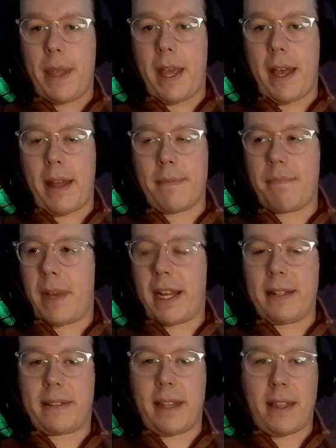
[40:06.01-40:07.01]
And
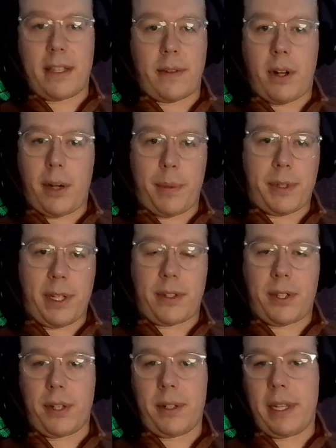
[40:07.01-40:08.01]
I can say this for
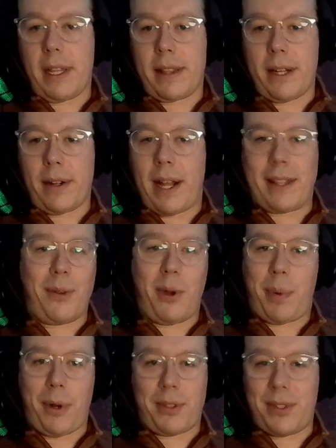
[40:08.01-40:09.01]
100% certainty that they're not the
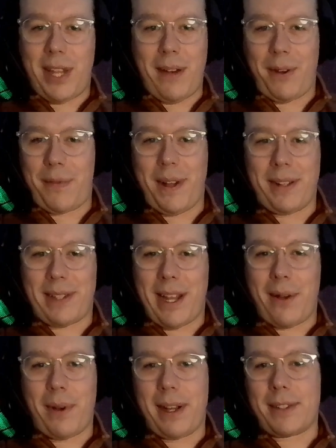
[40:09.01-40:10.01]
only person that's ever felt
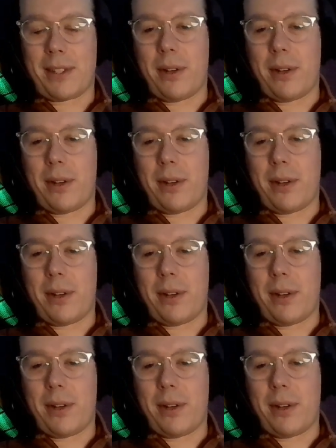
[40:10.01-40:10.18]
that way.